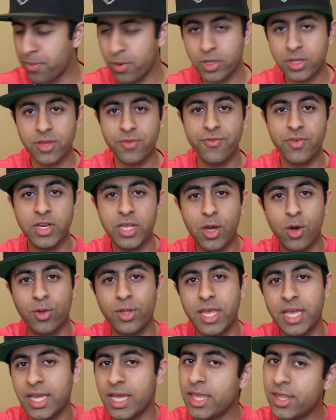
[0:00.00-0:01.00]
put the video
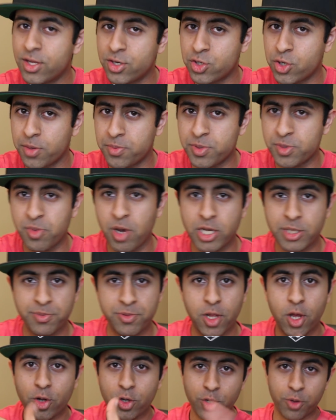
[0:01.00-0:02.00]
link in the description box
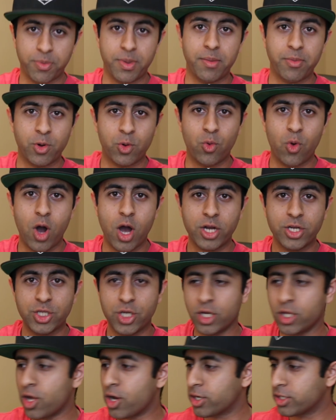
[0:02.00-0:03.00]
below and you'll be able to
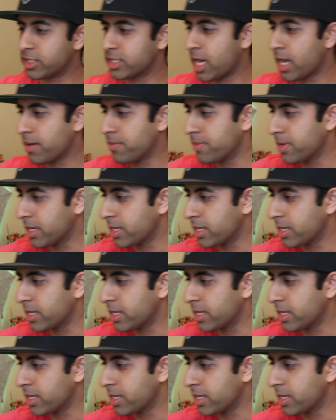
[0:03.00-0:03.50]
watch alongside